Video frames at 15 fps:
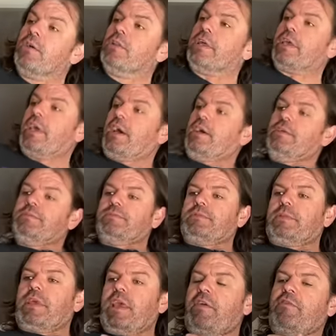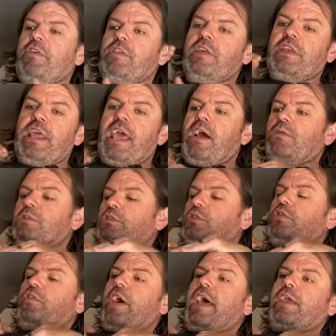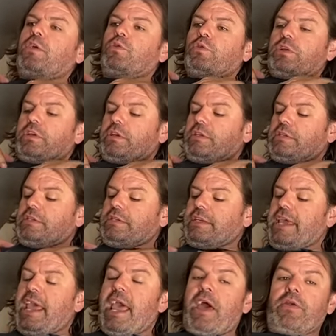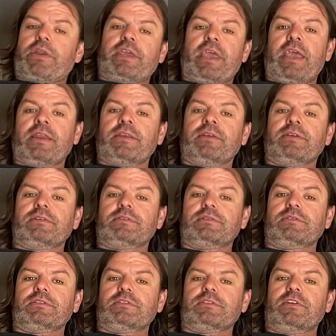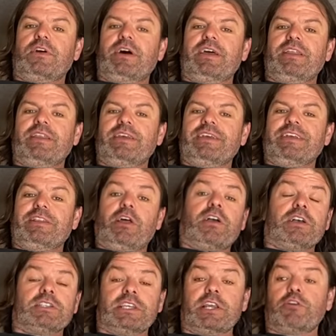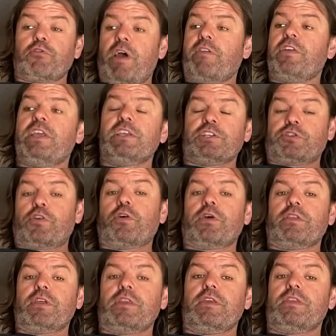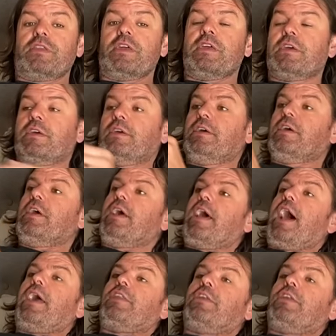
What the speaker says: here, everything now is sort of angled down again, right? Like I said, gravity is stronger than you think, and